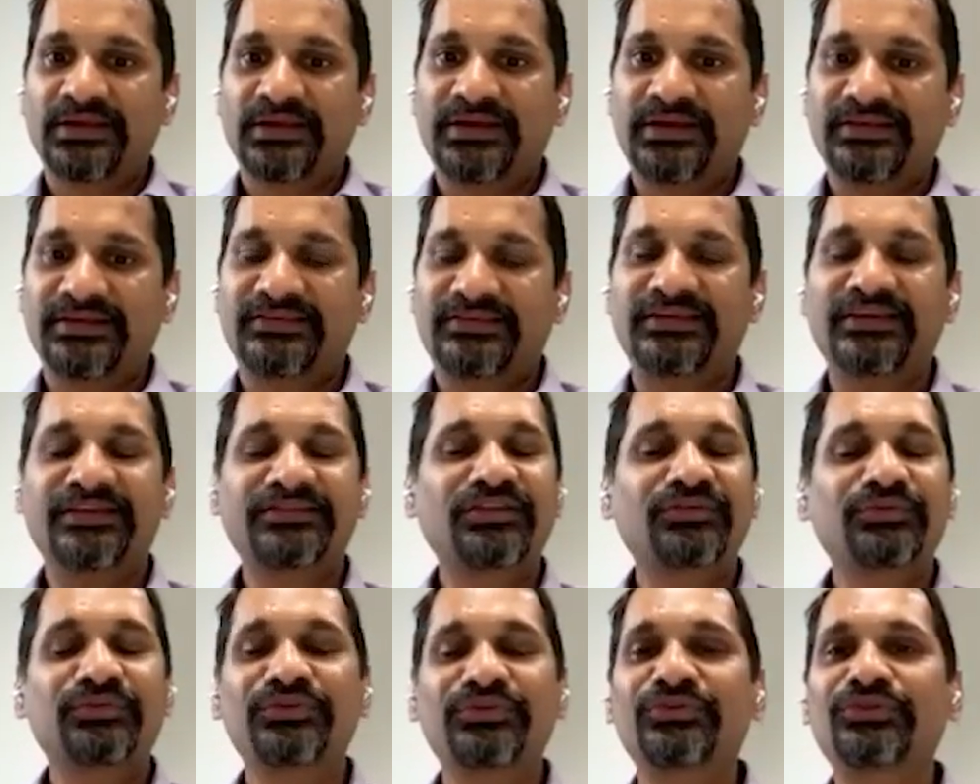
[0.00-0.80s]

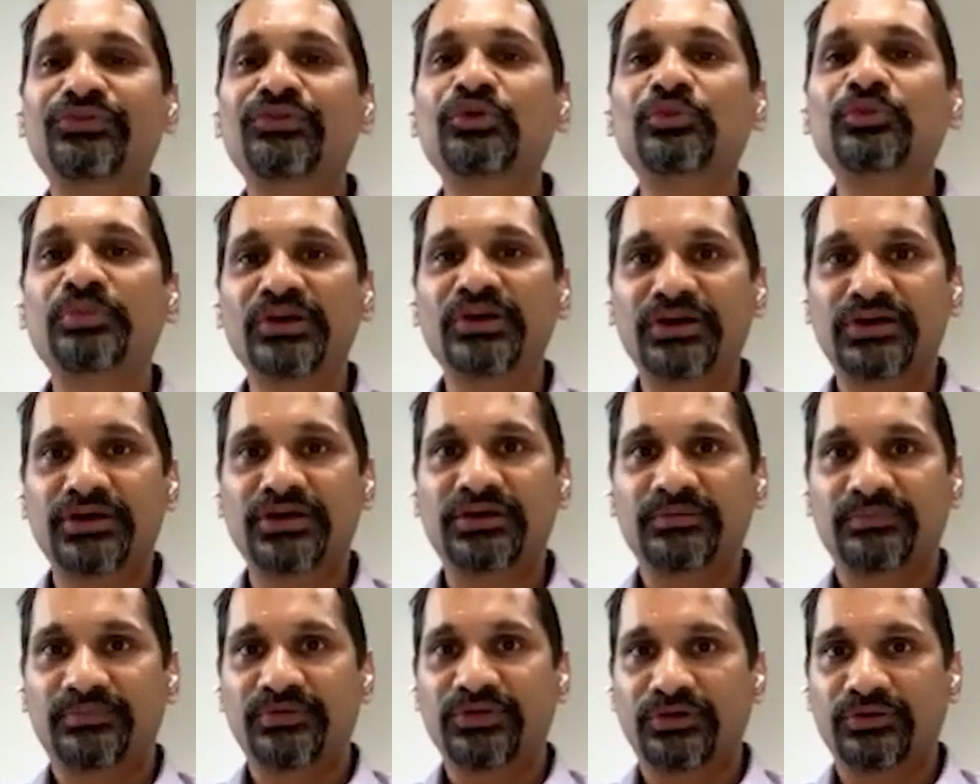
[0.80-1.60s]
CSS was
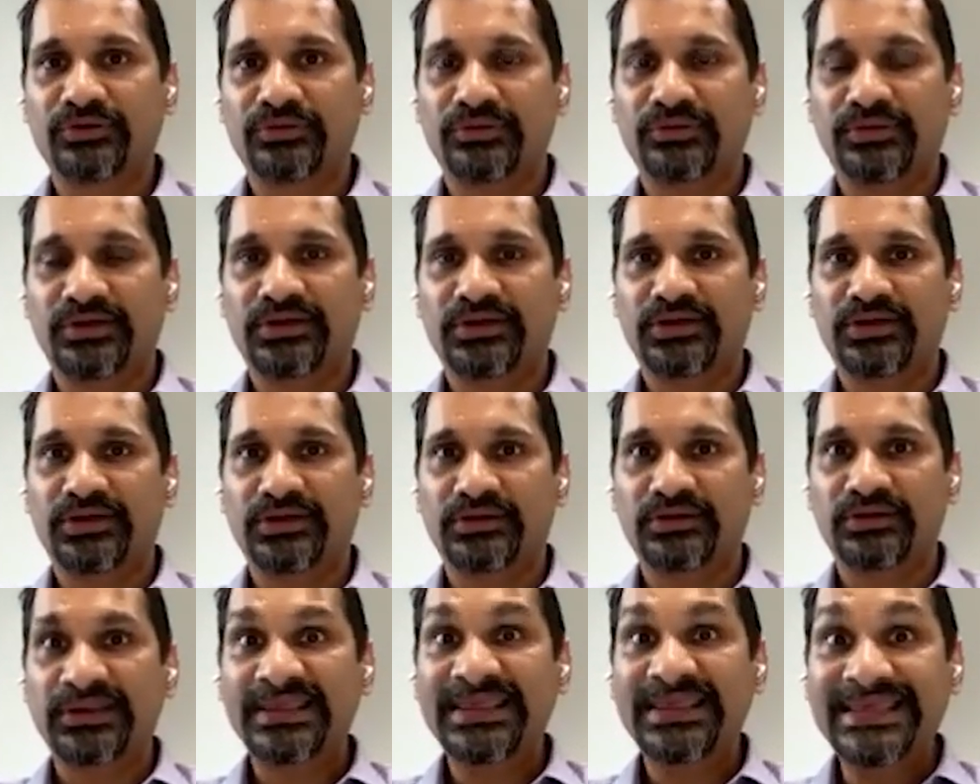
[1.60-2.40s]

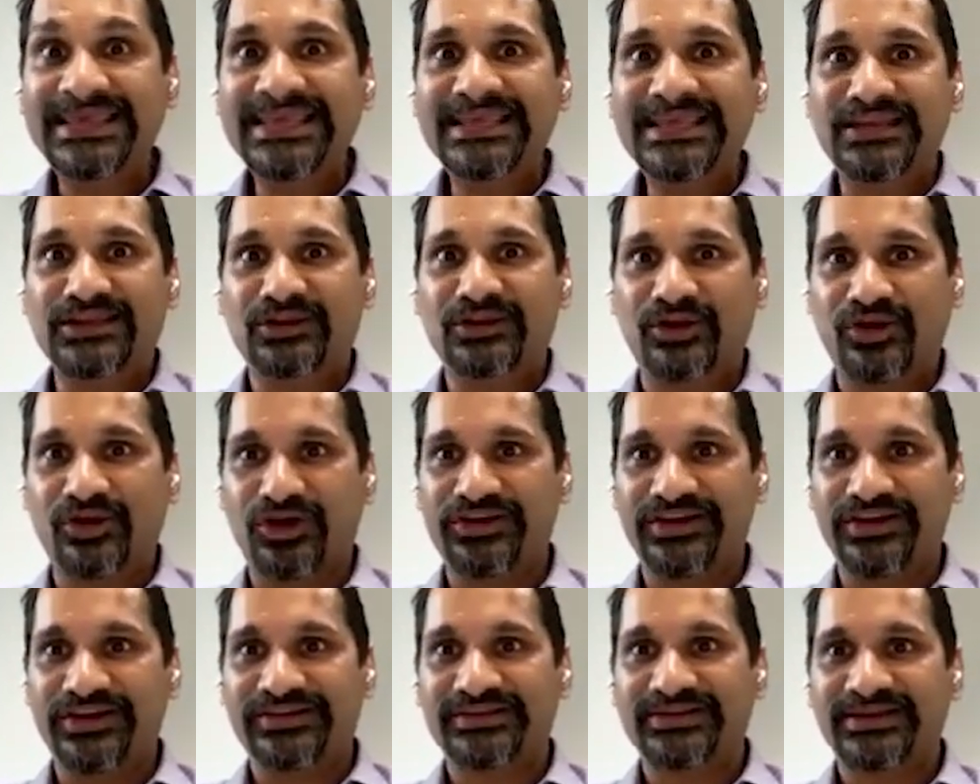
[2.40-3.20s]
super, keen
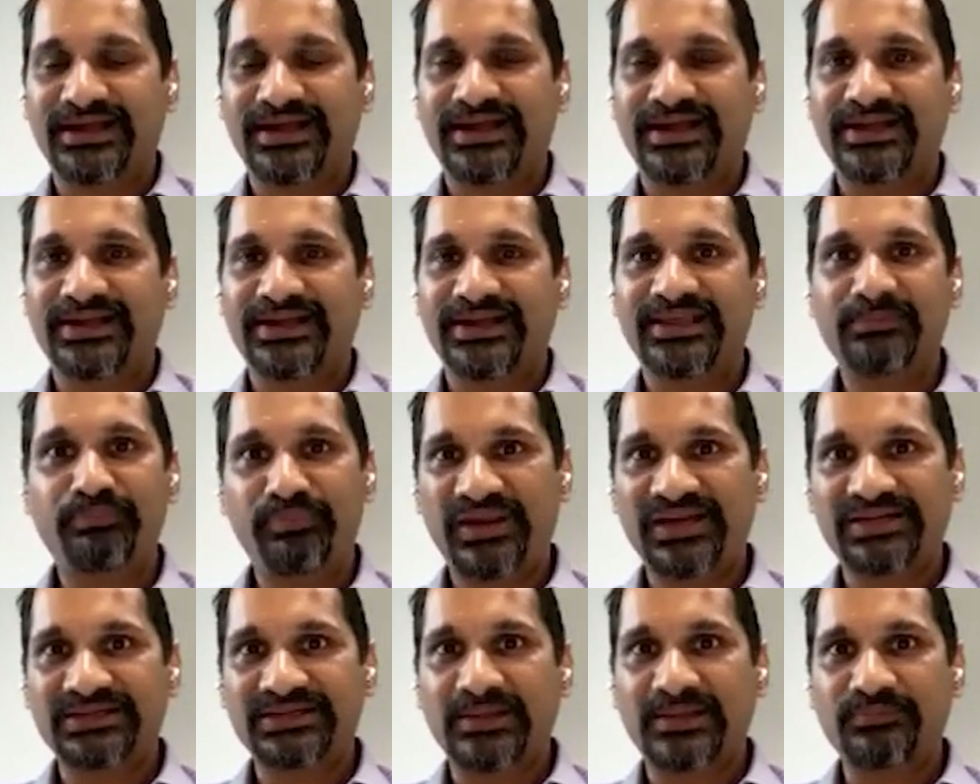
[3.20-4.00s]
on it. And
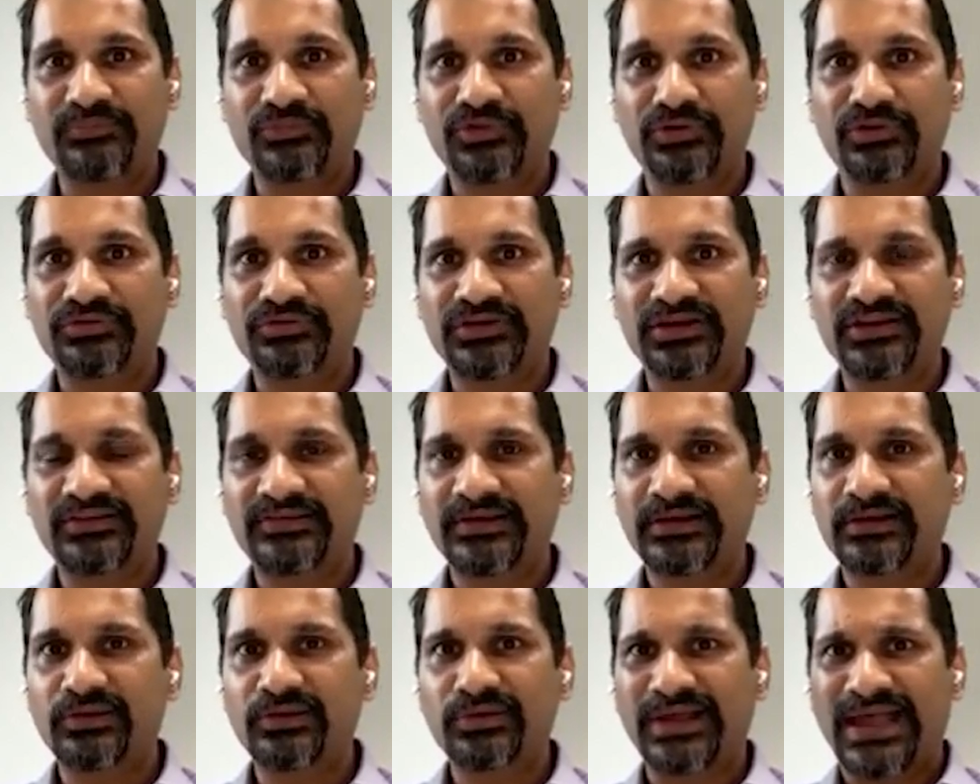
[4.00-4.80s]
he picked up those and he
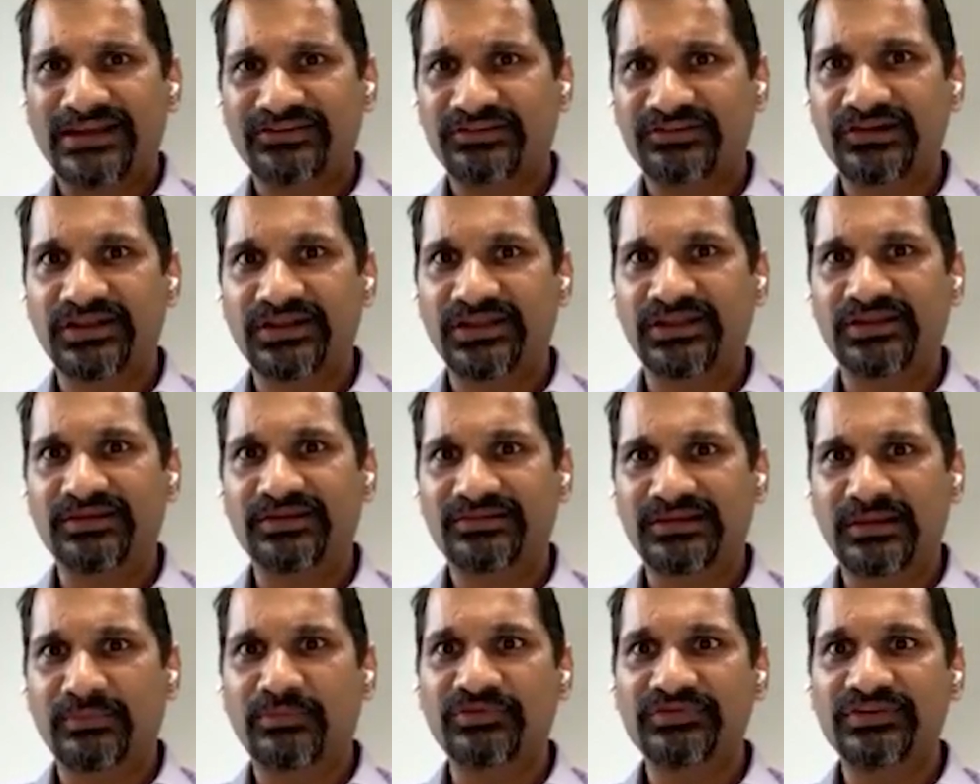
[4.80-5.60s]
said, look, actually,
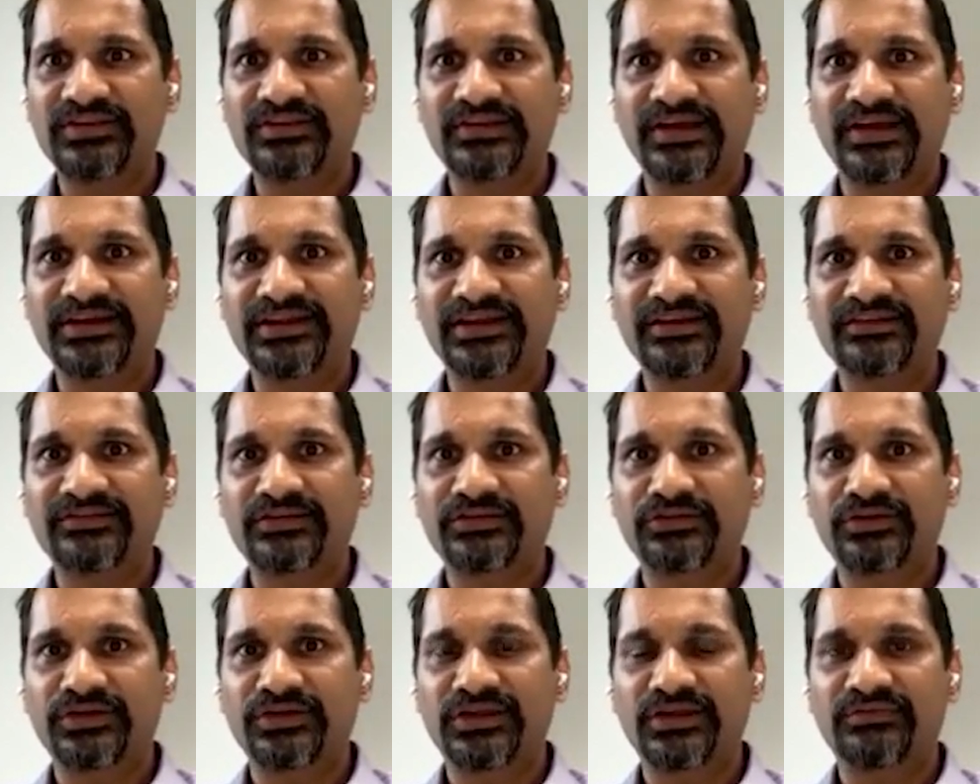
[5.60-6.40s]
some of these ideas
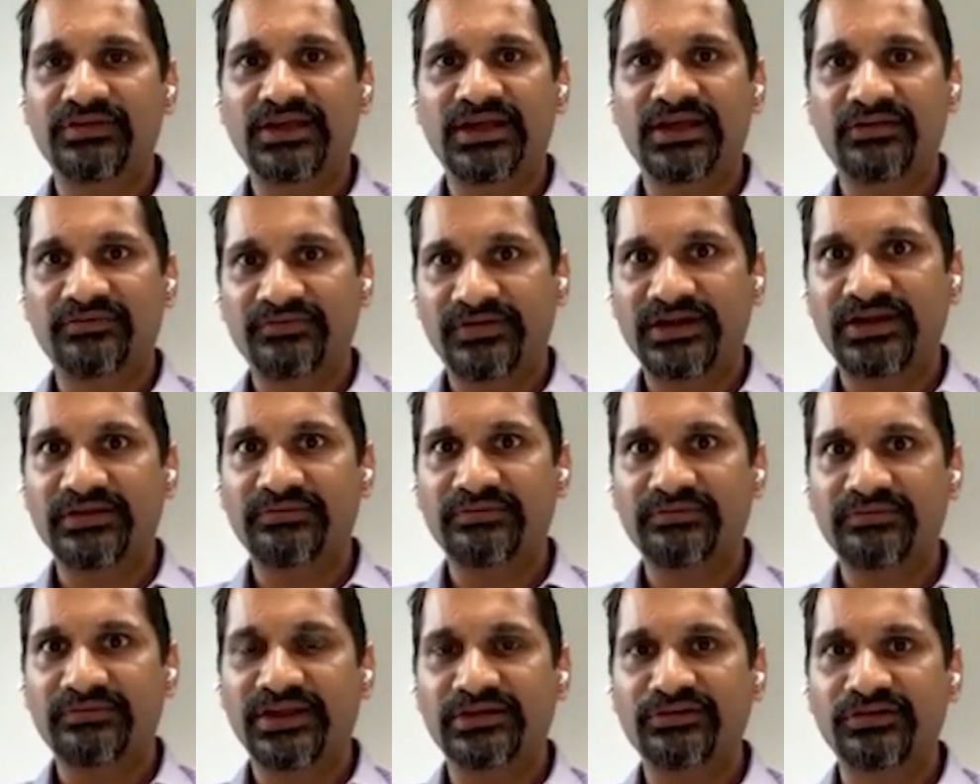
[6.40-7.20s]
that you're giving are very,
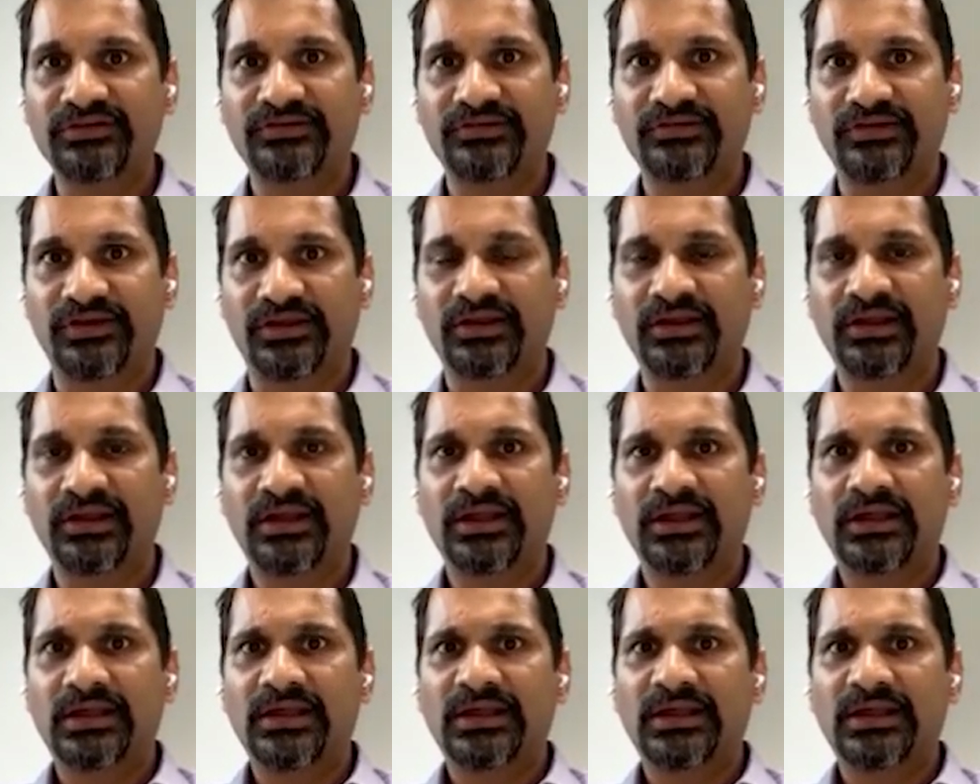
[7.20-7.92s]
very interesting.